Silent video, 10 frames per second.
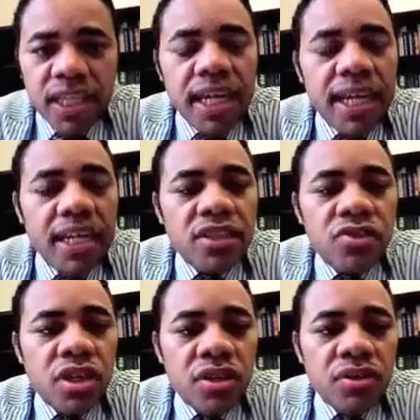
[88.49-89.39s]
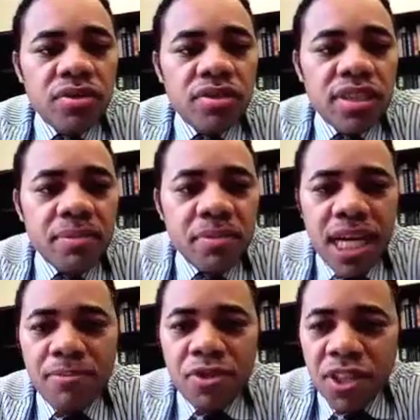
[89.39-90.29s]
And so
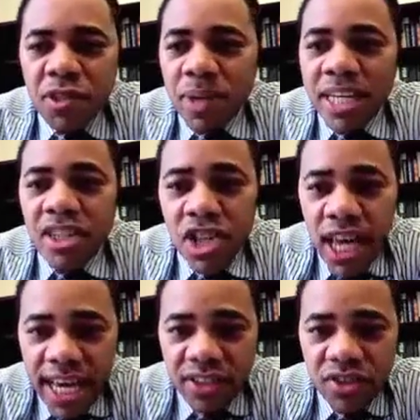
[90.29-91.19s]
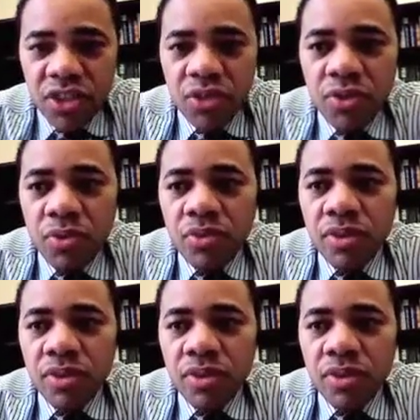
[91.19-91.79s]
sometimes just by chance, you